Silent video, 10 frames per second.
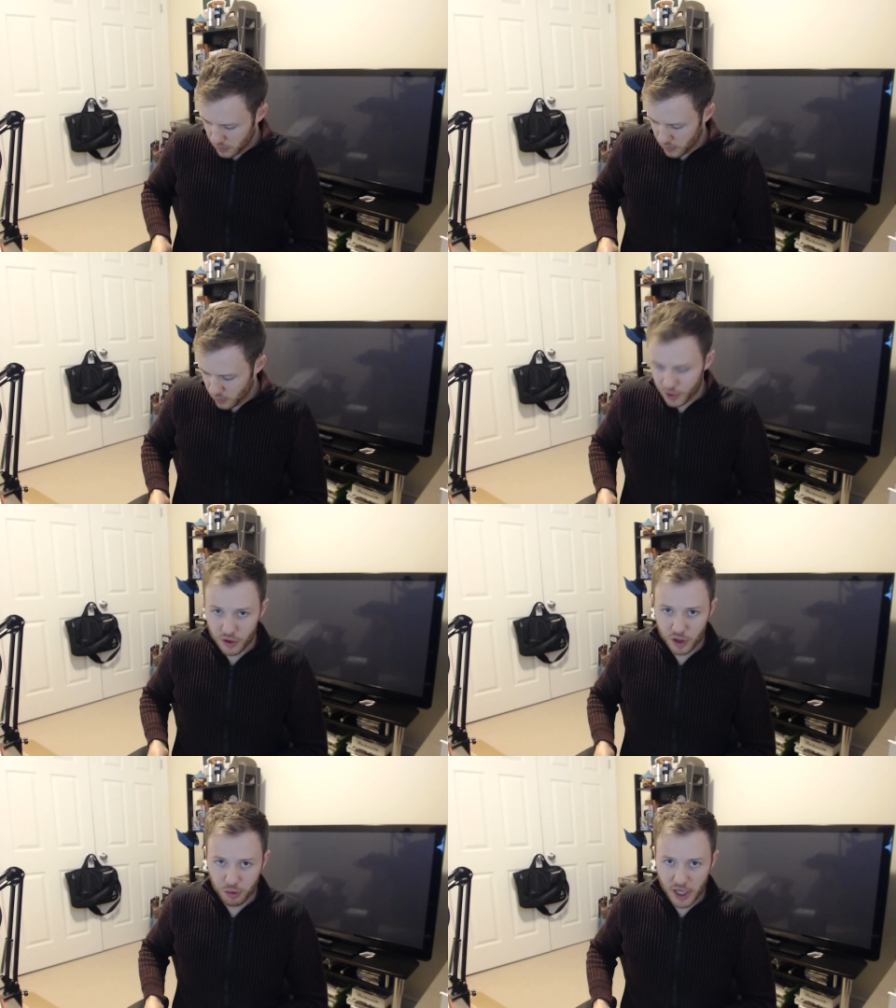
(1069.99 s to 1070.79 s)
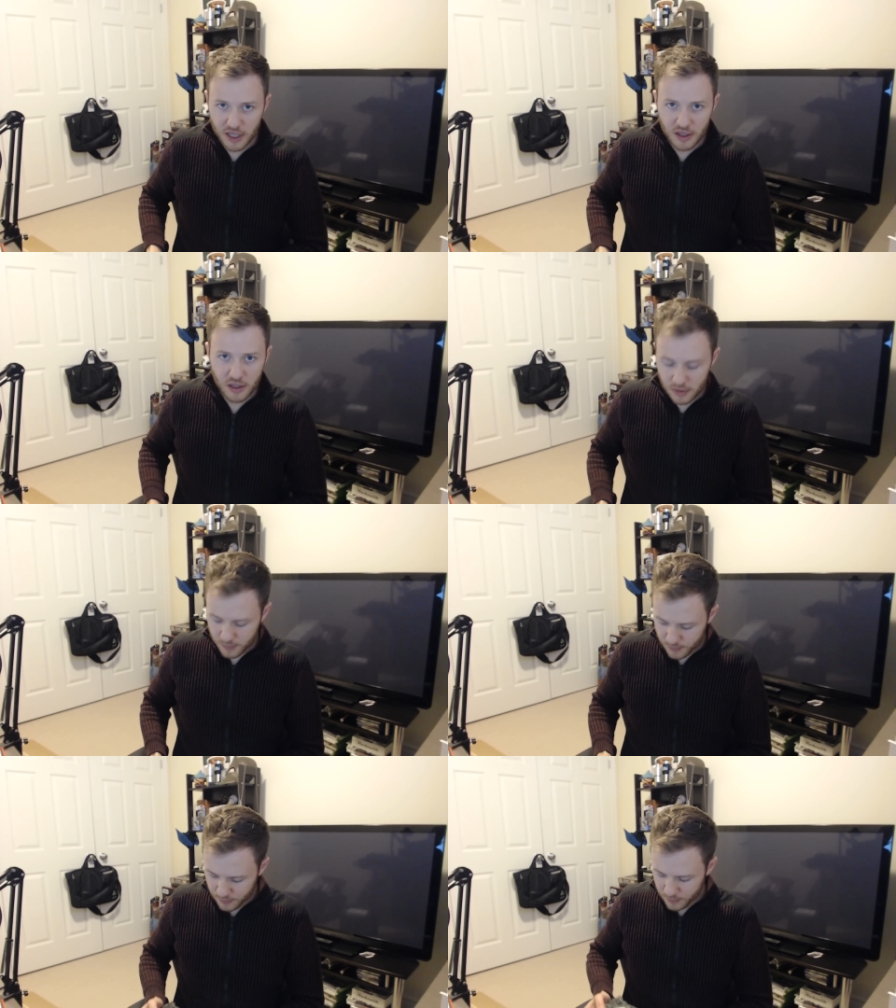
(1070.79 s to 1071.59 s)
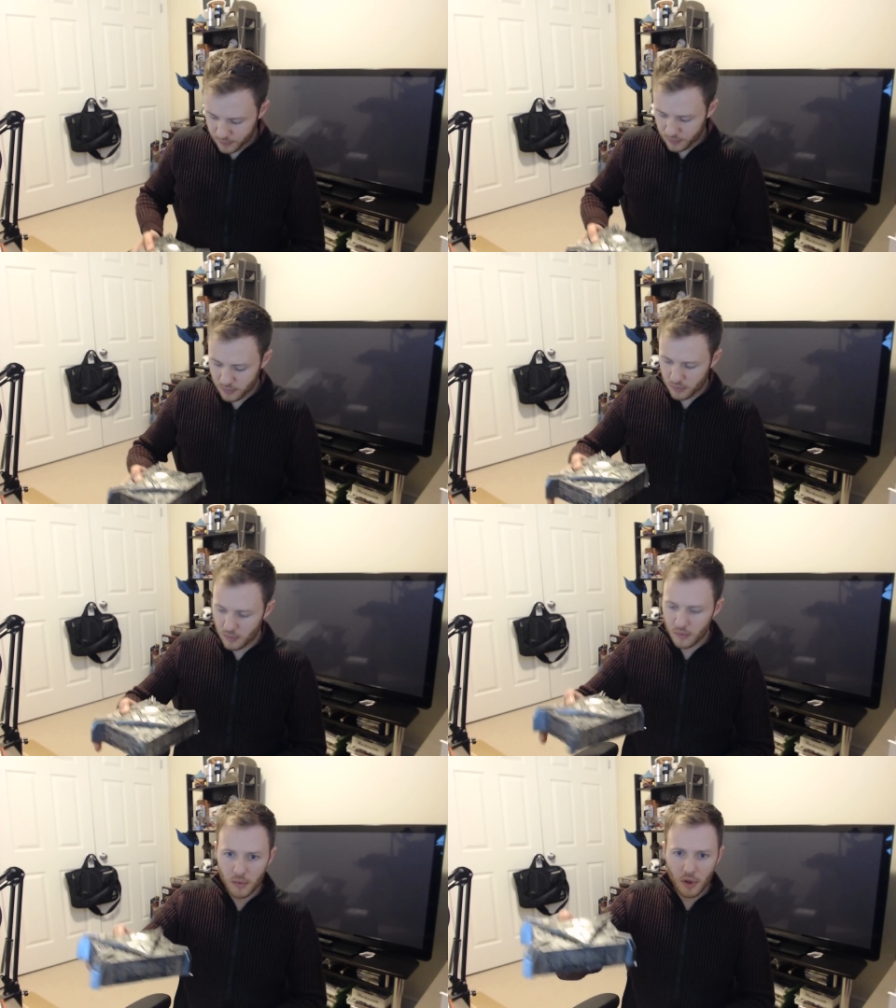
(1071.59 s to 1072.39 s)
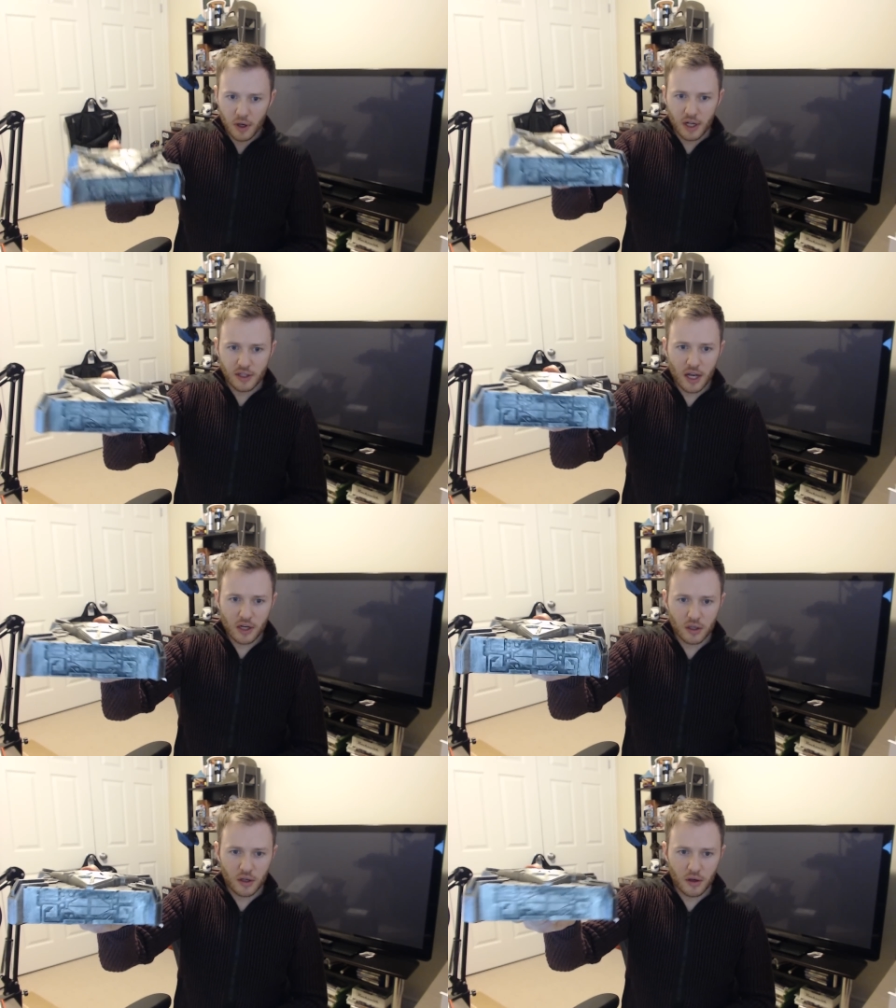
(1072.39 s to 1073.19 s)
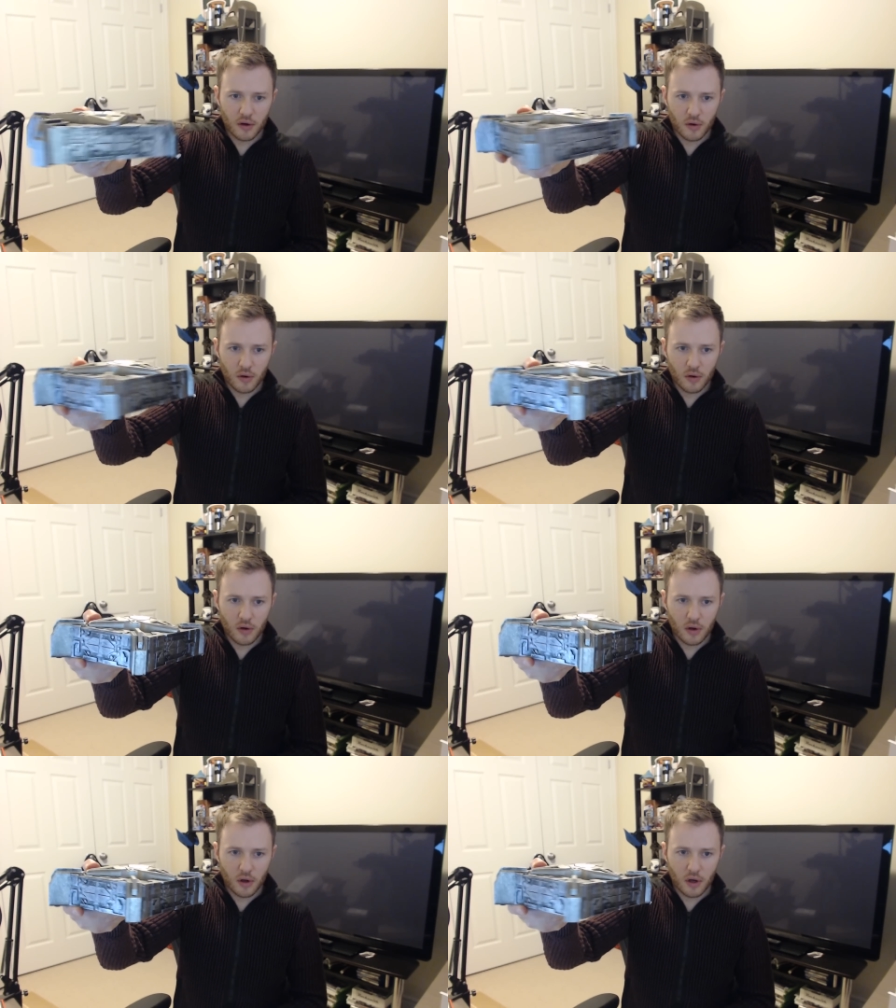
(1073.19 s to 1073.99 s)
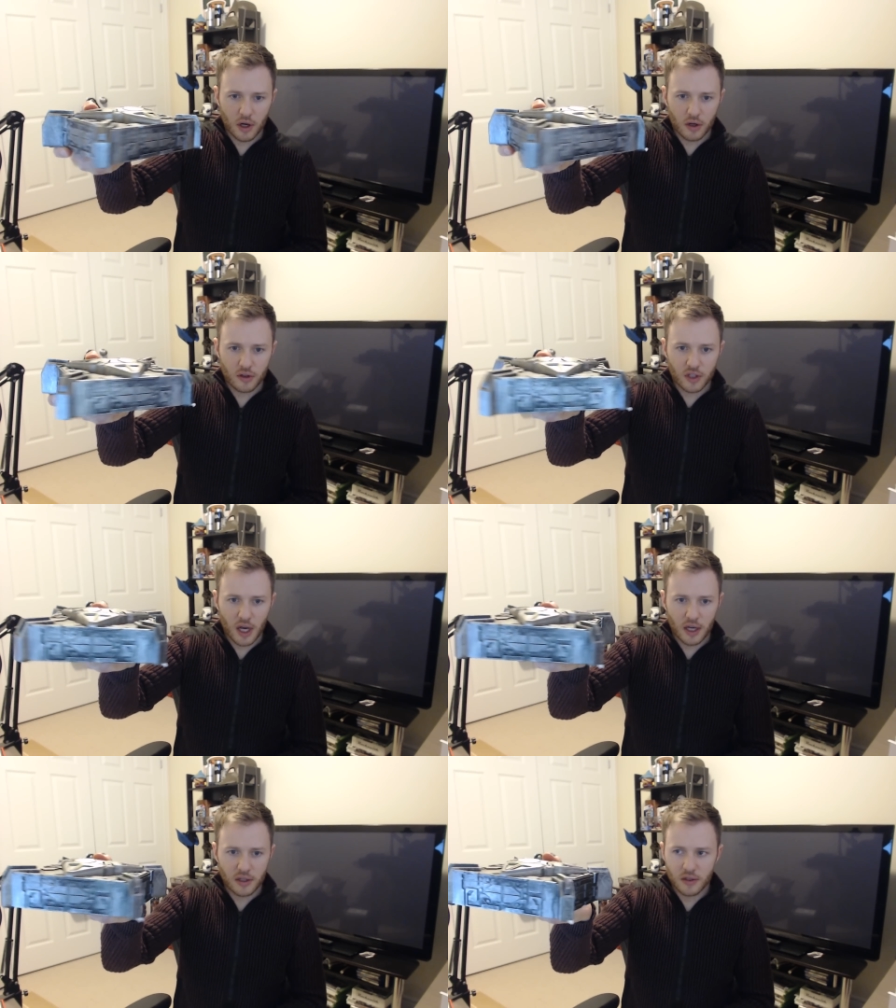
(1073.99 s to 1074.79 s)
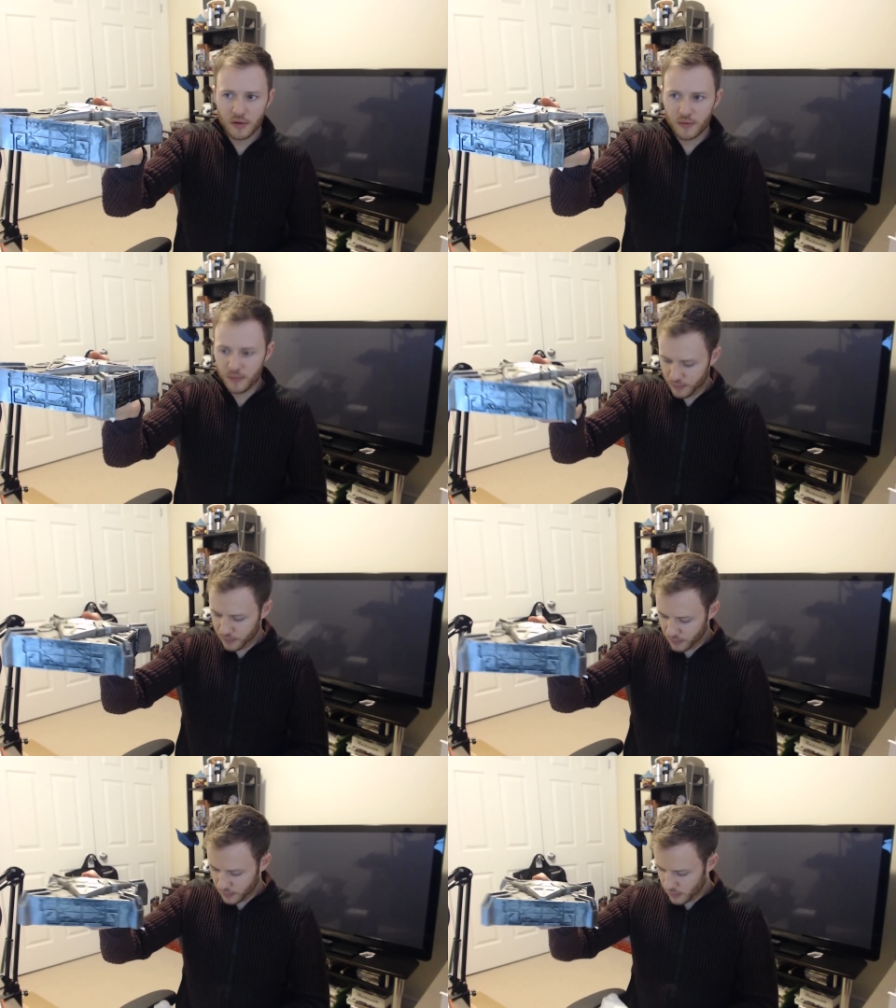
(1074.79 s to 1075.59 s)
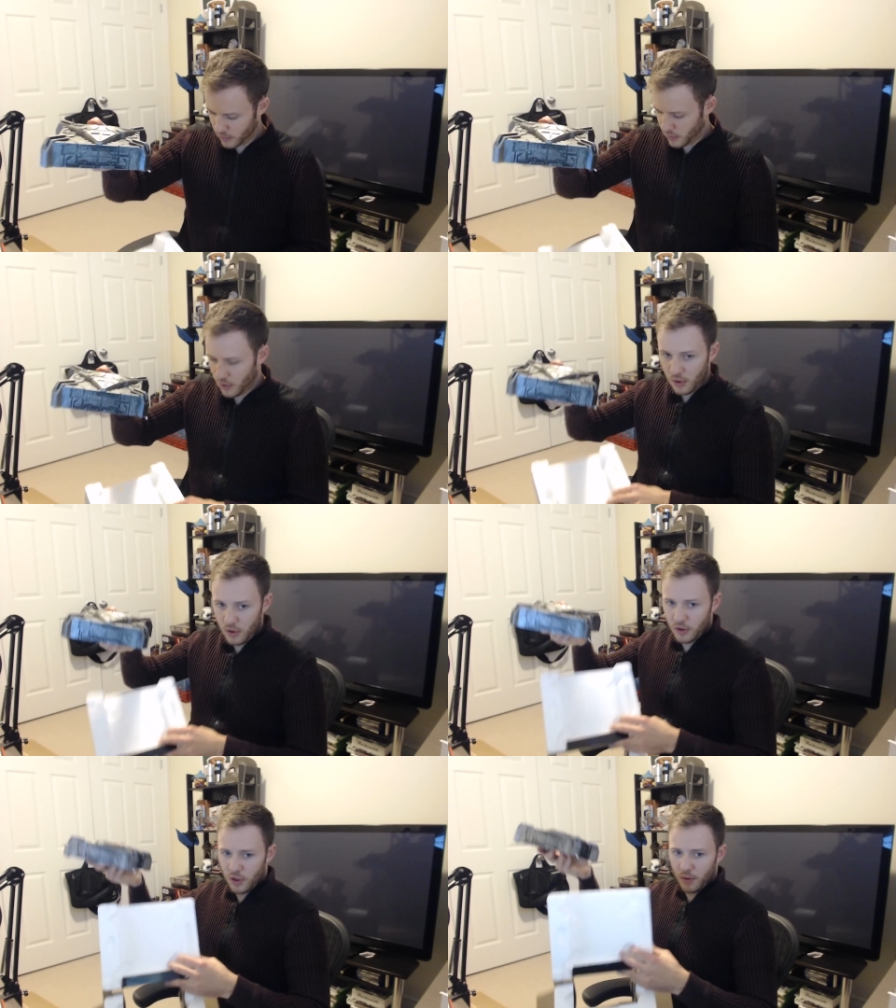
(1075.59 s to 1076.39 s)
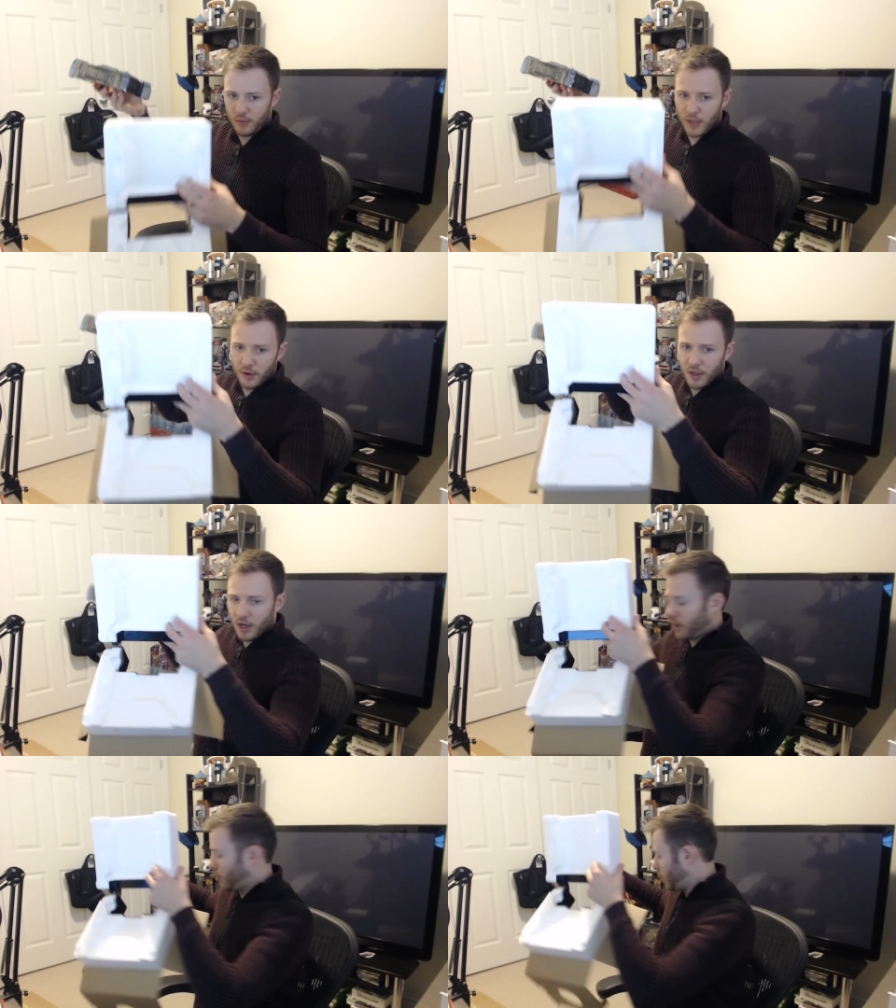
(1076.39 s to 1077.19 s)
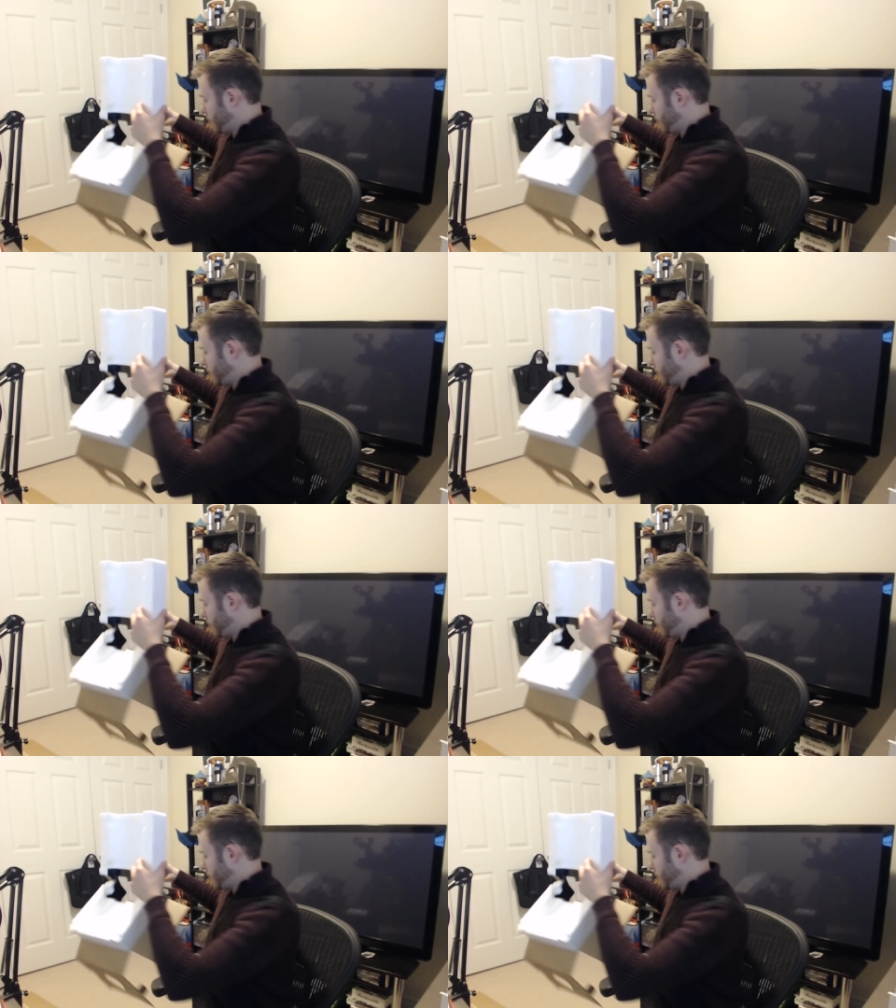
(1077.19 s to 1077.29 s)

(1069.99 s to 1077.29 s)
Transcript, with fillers: when you're displaying this, it's actually uh, a good size. So get rid of the cardboard.